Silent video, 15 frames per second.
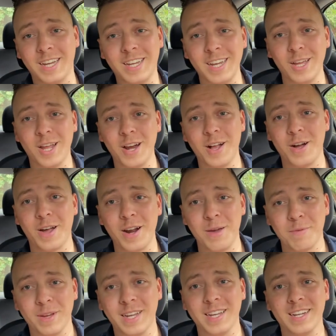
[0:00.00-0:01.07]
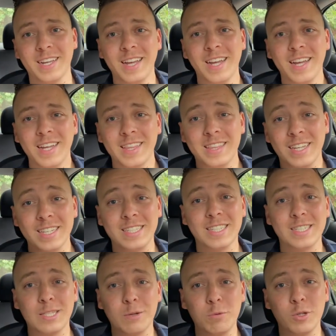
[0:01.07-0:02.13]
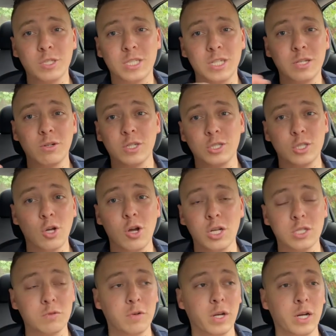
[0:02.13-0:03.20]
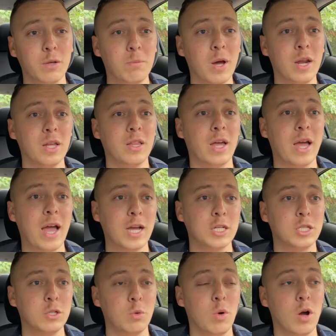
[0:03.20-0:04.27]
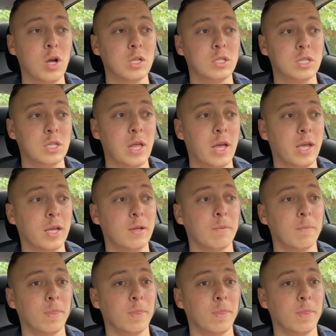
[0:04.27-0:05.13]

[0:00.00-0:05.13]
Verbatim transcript: you know what I mean? This is the most secret sauce for anybody that actually wants like